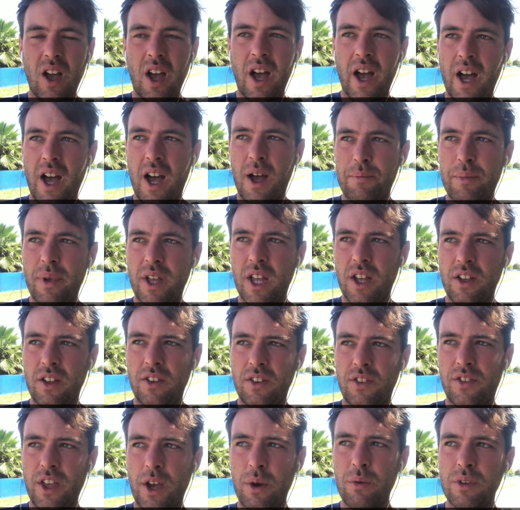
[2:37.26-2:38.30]
um,
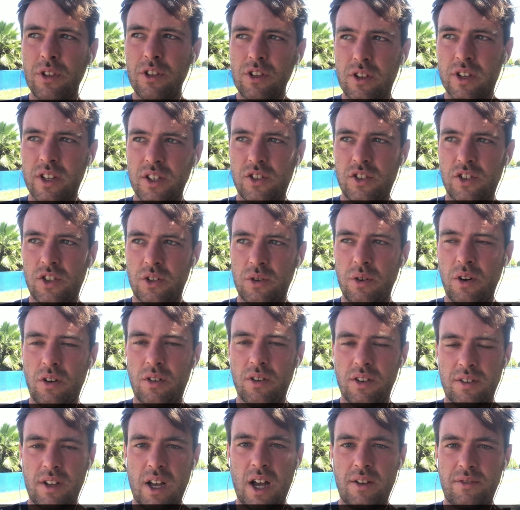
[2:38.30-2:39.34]
they will look at
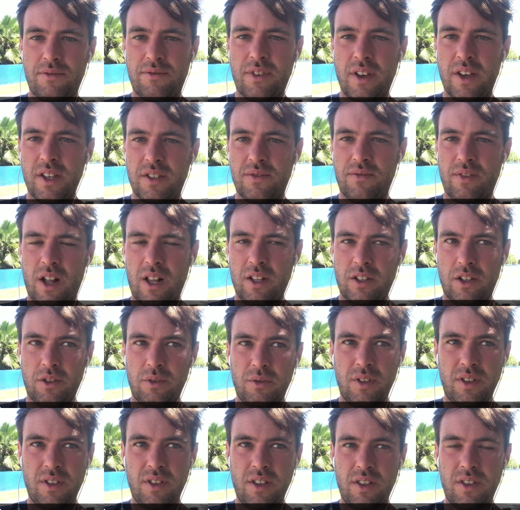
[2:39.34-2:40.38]
you at face value.
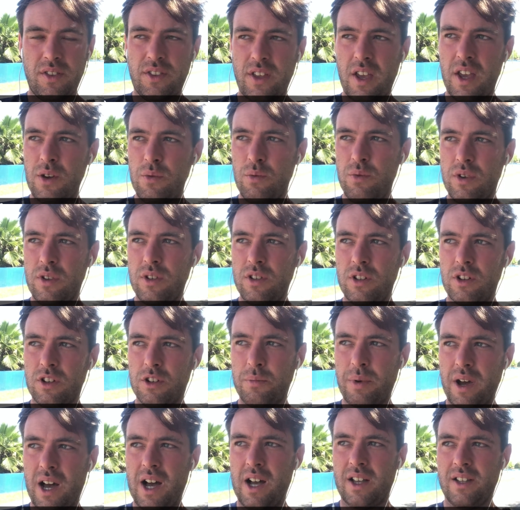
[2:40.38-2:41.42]
They will look
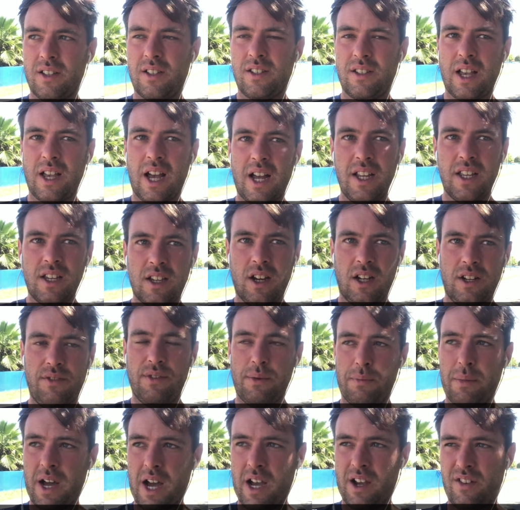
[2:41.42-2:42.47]
past any kind of a
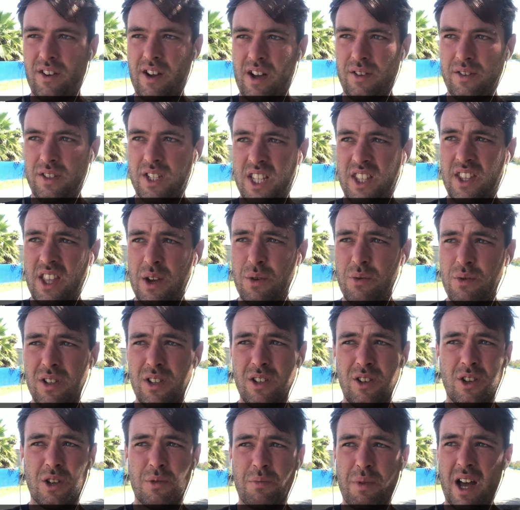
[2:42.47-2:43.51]
background. They will
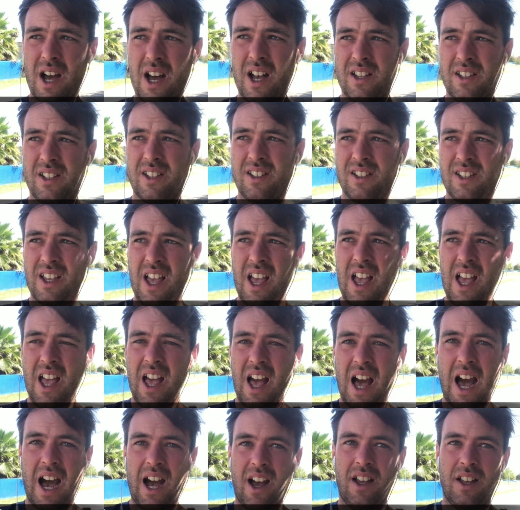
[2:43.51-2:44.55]
look past
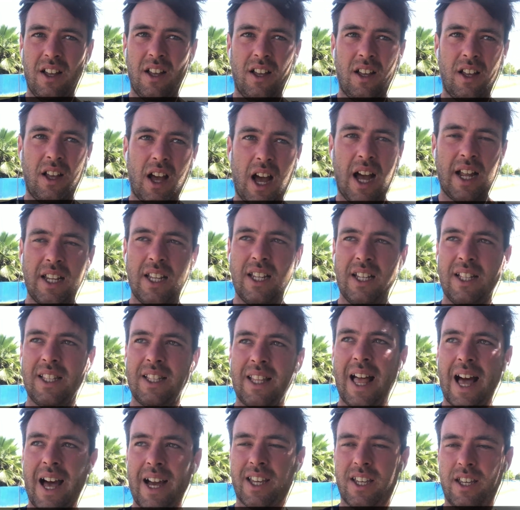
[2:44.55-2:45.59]
any
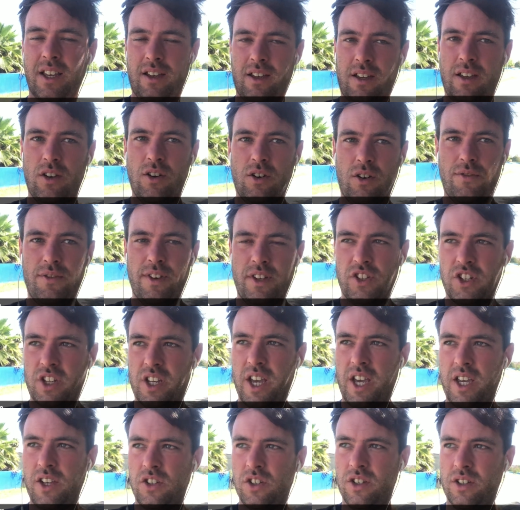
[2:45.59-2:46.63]
lacking of
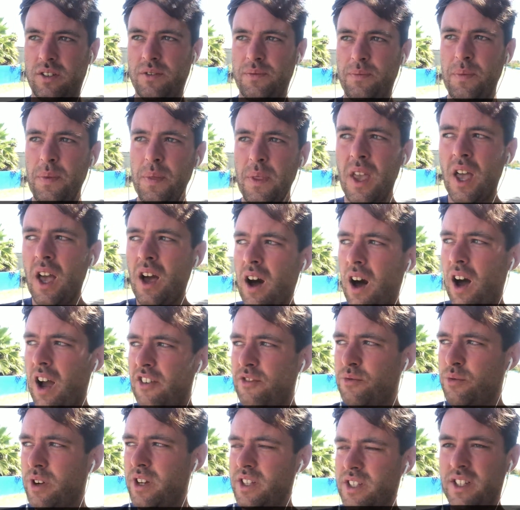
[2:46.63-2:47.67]
education.
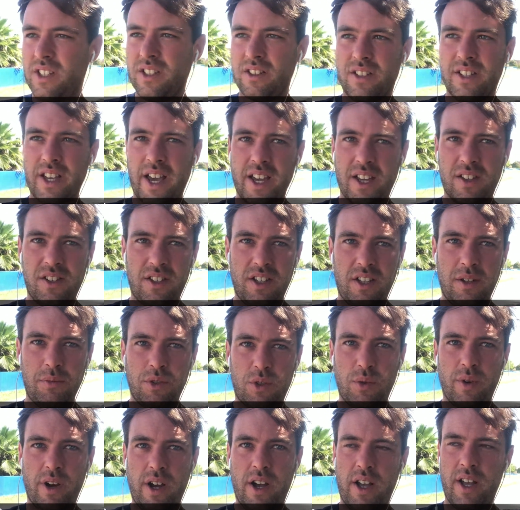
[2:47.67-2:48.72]
I've worked in tech
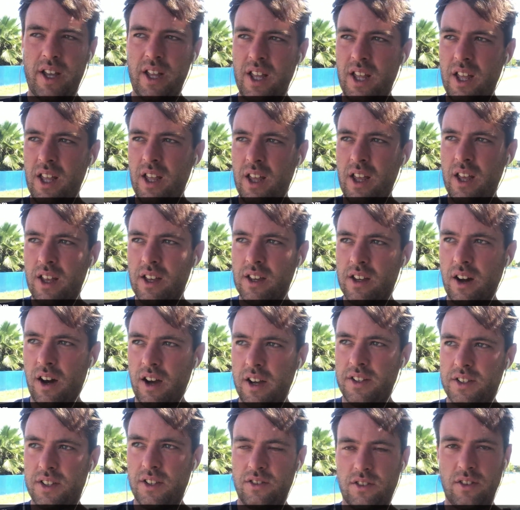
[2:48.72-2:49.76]
teams where
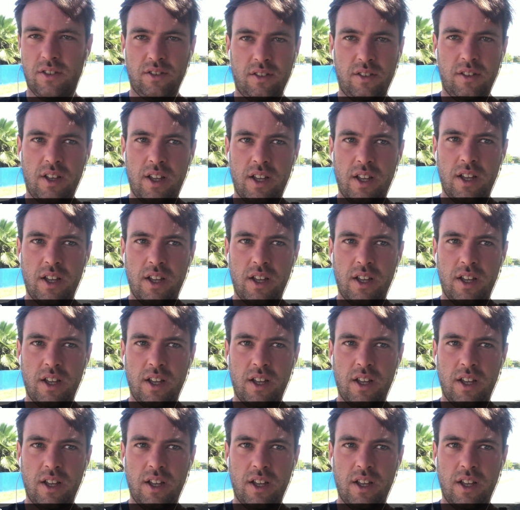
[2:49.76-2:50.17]
guys had done